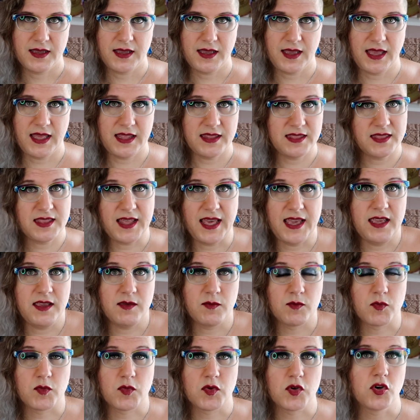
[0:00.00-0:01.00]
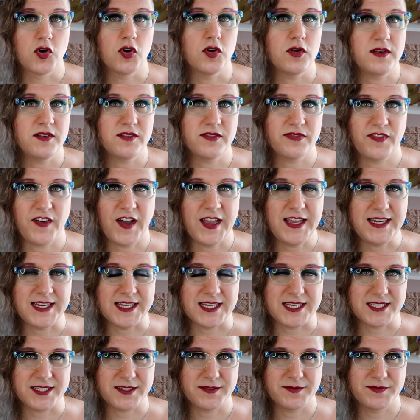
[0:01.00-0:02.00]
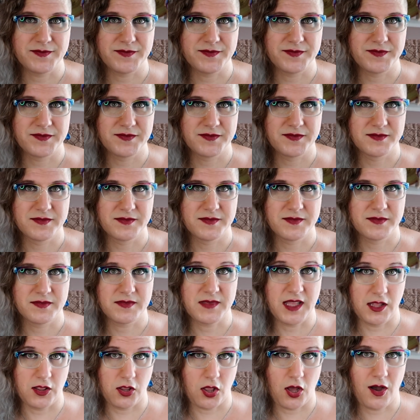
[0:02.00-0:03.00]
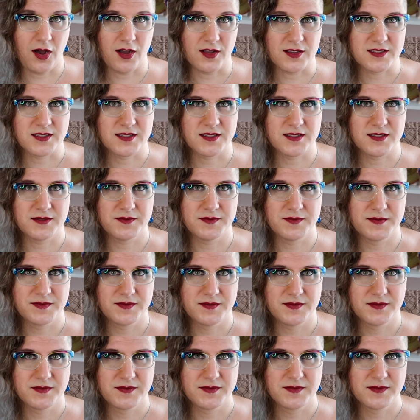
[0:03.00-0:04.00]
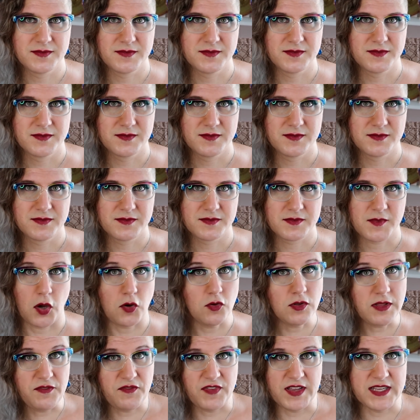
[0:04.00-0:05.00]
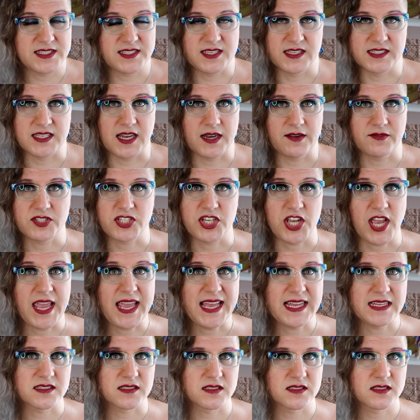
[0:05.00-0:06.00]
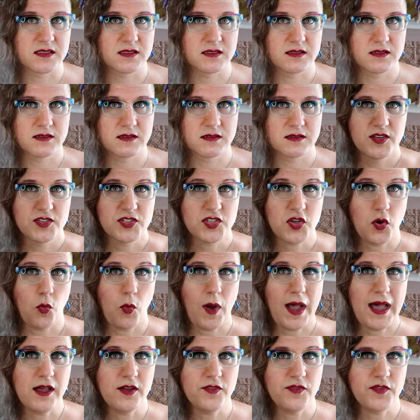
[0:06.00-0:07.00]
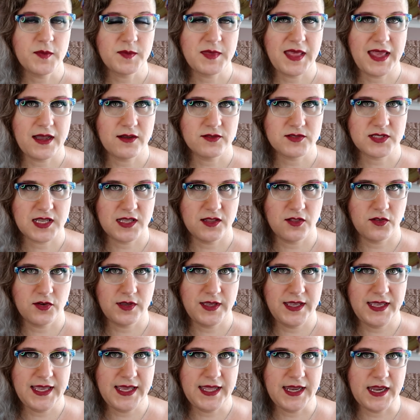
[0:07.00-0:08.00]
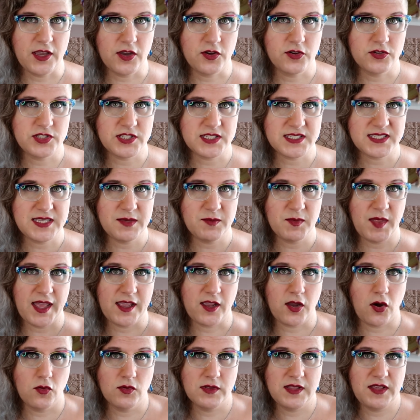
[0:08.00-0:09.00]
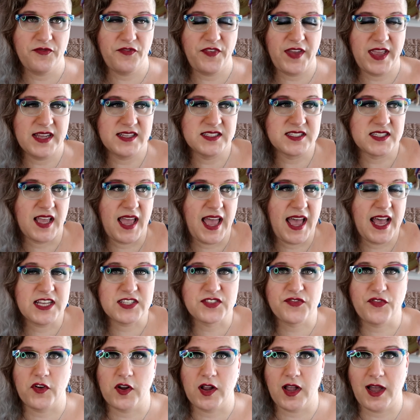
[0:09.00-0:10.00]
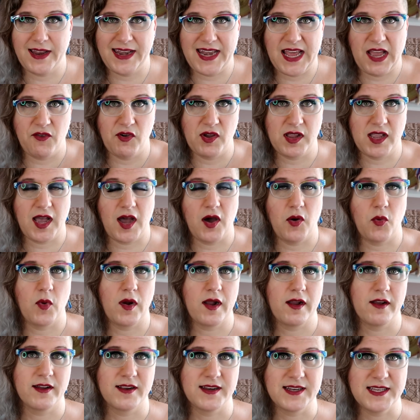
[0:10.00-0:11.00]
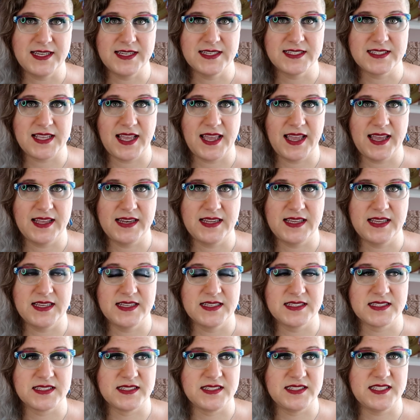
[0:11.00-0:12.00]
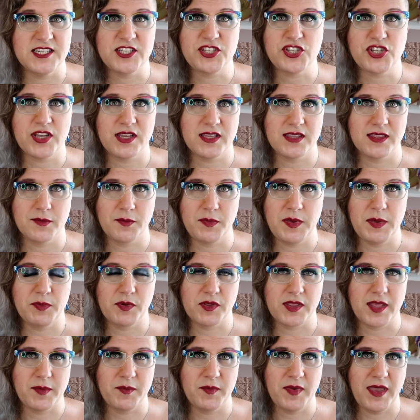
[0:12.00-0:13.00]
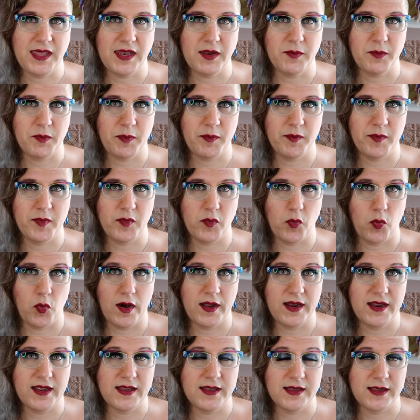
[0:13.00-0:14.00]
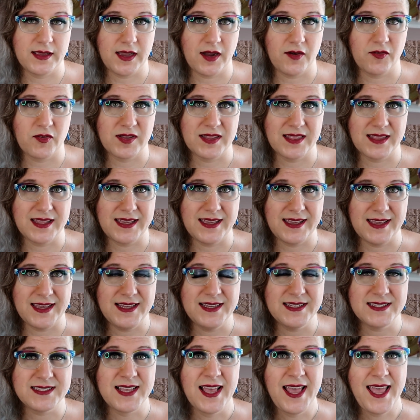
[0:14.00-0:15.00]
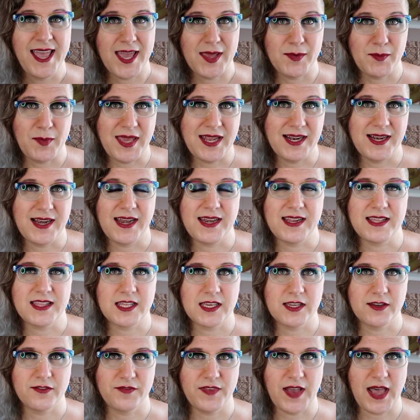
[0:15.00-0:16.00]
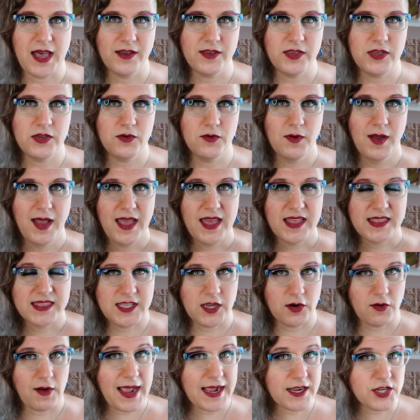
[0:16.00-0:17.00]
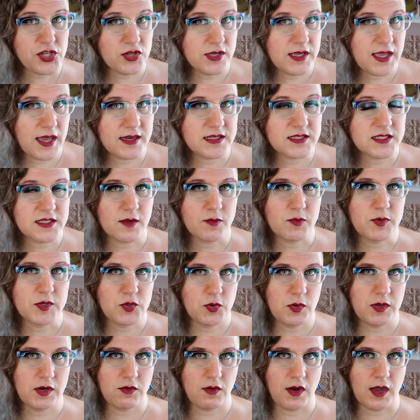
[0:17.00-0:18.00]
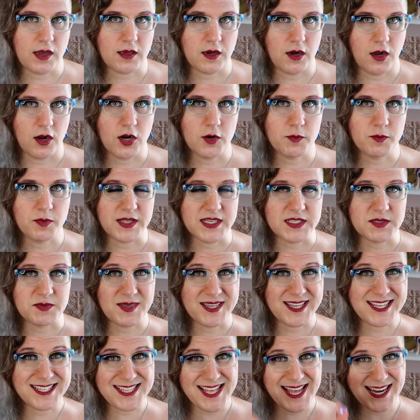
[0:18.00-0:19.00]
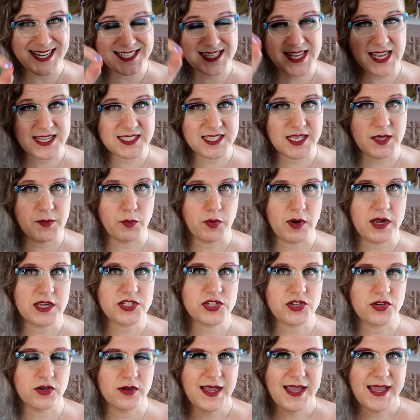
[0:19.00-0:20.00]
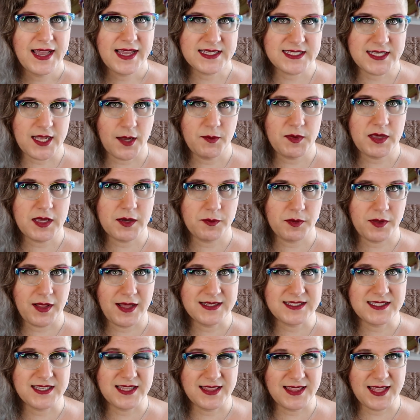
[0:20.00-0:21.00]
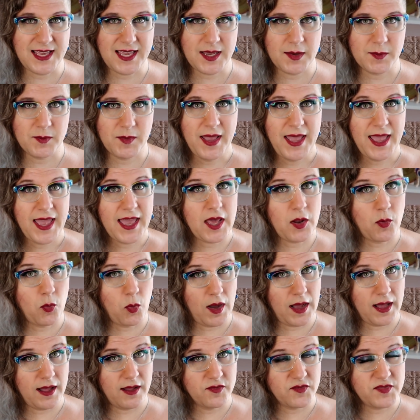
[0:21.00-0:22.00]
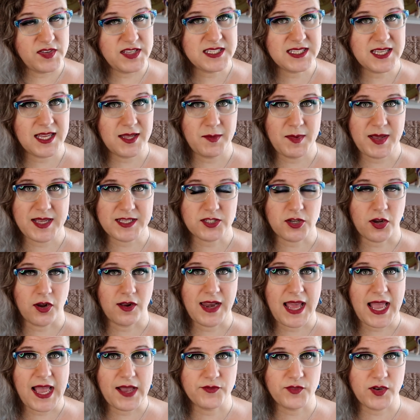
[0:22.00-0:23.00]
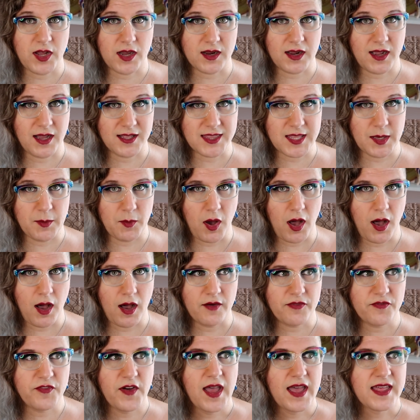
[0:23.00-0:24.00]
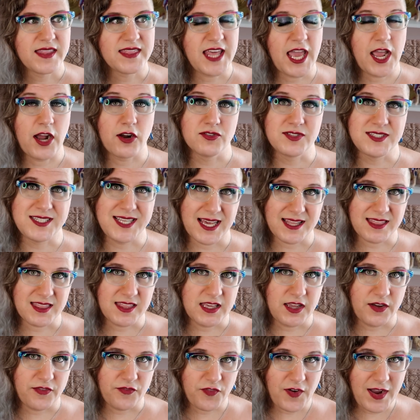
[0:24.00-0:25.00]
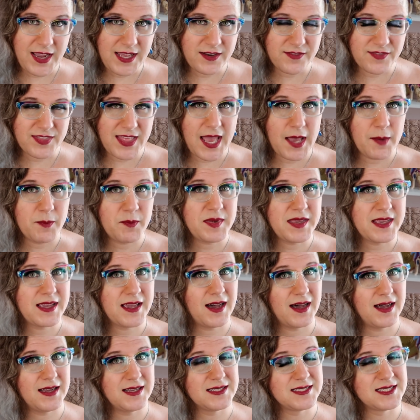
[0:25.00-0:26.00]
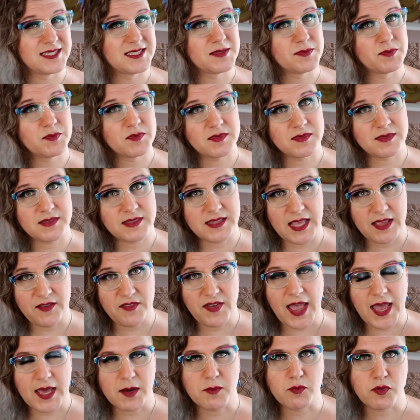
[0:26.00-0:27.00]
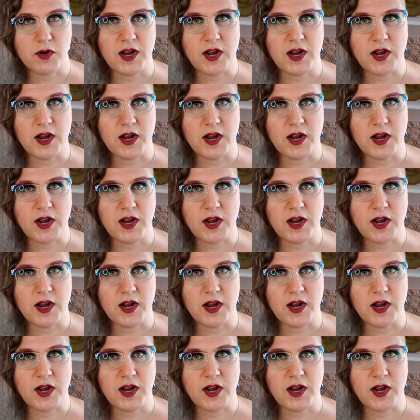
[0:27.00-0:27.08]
and they couldn't fight it. They lost. OnlyFans doesn't have a chance. So while from the outside looking in, it could just seem like OnlyFans has forgotten how it got where it is and is ditching the people that made it what it currently is and made it anything of value, they're actually kind of stuck between a rock and a hard place because that exact same pressure is now being applied to them. And while Visa and MasterCard have not cut them off, they are deathly afraid of that because they've had